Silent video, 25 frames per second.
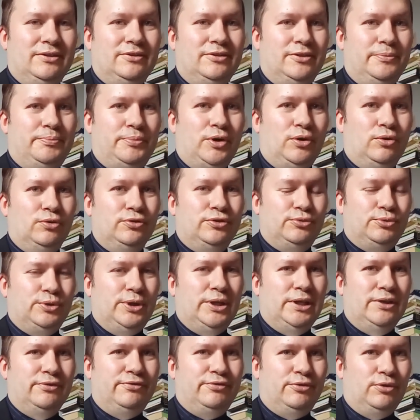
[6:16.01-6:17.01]
The Poles
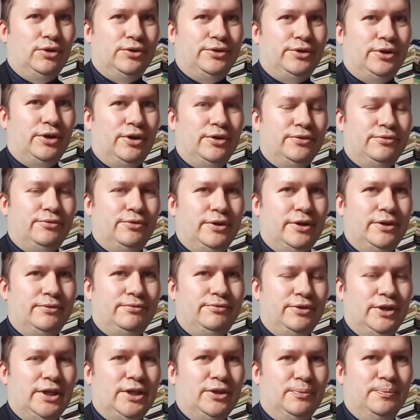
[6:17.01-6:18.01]
really fought hard for their
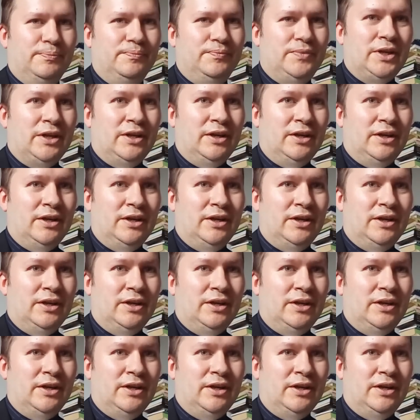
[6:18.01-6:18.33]
freedom.